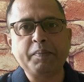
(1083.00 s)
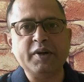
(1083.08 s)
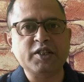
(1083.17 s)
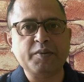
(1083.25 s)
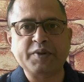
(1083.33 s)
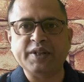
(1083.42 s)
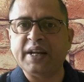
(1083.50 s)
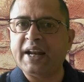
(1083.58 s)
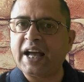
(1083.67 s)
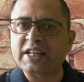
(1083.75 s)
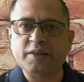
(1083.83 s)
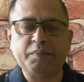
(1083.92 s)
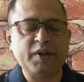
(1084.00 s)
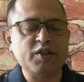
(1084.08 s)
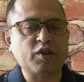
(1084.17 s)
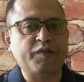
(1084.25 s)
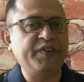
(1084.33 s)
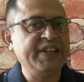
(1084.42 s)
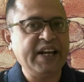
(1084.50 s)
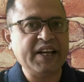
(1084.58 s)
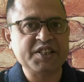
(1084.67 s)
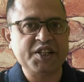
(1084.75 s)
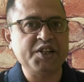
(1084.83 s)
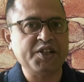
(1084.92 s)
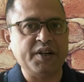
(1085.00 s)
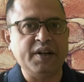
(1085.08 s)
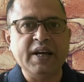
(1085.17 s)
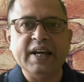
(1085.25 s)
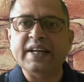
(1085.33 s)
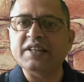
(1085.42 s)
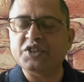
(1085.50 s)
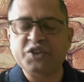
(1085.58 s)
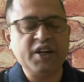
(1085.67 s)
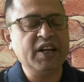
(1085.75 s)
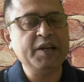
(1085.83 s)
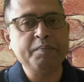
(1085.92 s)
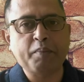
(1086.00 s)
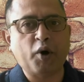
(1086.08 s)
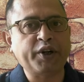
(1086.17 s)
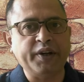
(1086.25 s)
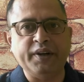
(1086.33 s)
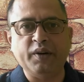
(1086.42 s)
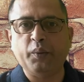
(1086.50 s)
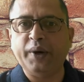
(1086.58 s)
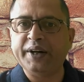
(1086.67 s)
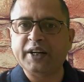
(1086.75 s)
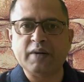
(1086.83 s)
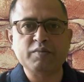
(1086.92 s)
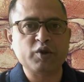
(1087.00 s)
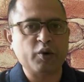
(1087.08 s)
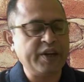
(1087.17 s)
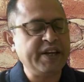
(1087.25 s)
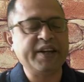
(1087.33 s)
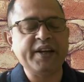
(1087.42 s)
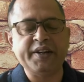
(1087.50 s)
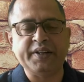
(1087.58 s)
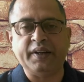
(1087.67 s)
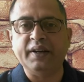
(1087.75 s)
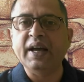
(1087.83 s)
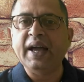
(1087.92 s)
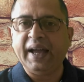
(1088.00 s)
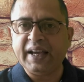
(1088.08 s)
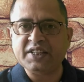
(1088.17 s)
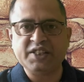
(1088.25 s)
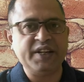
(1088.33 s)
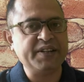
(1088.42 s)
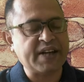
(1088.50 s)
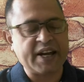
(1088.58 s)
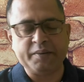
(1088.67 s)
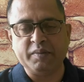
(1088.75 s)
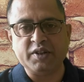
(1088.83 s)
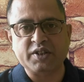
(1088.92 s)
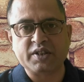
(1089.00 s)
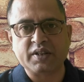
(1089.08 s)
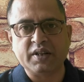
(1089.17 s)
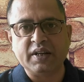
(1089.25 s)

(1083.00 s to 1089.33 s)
perception and acceptance of de extinction is really important when it comes to recreating extinct animals.